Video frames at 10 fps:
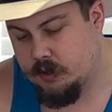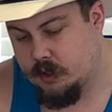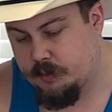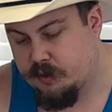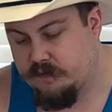
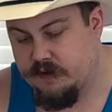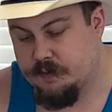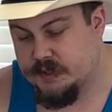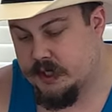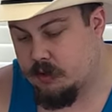100 proof,
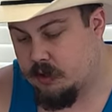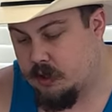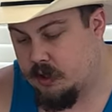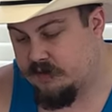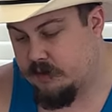50%
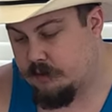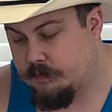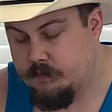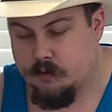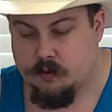alcohol, that's
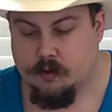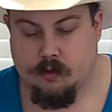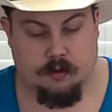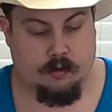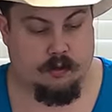
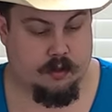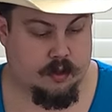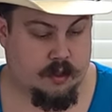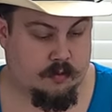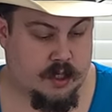fine.
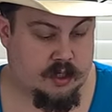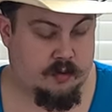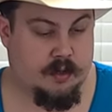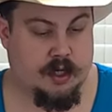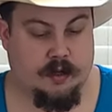And then bottled
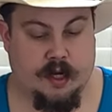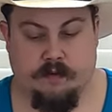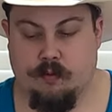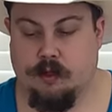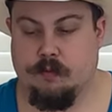in bottom of
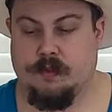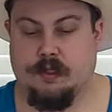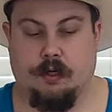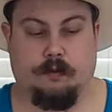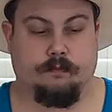Everglades,
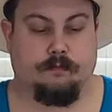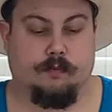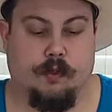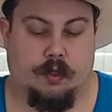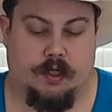so
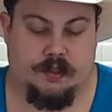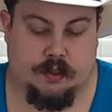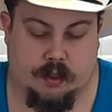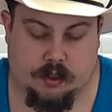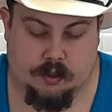let's
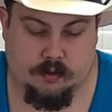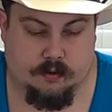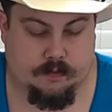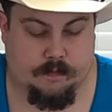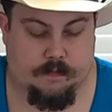uh,
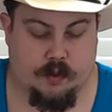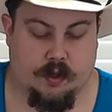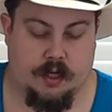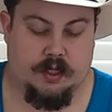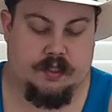go
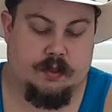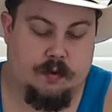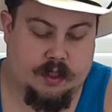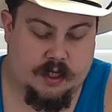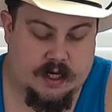ahead and see if
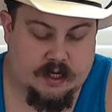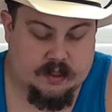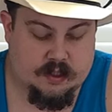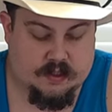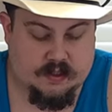we can get out of
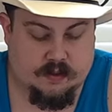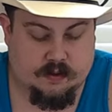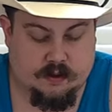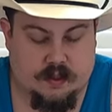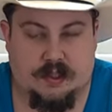these.
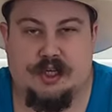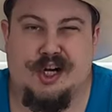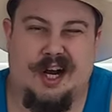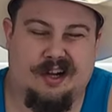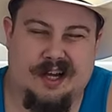using
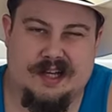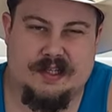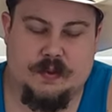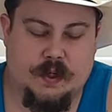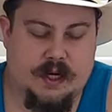shot
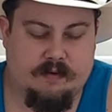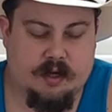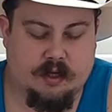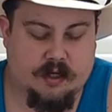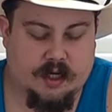glasses, we don't have any
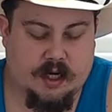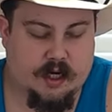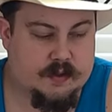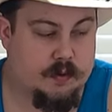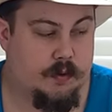
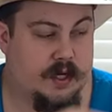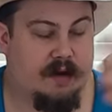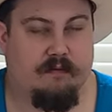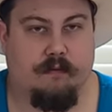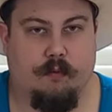Glencairns. Well, we
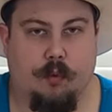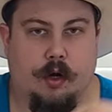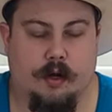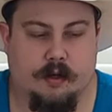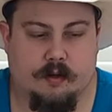have
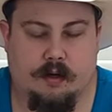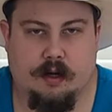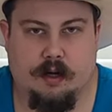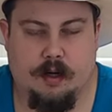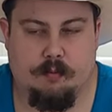one. Uh,
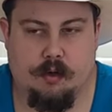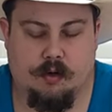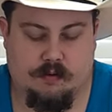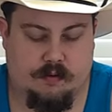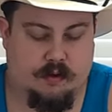I
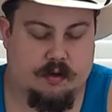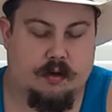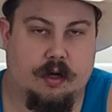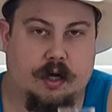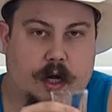broke
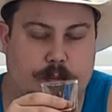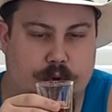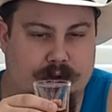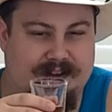a couple.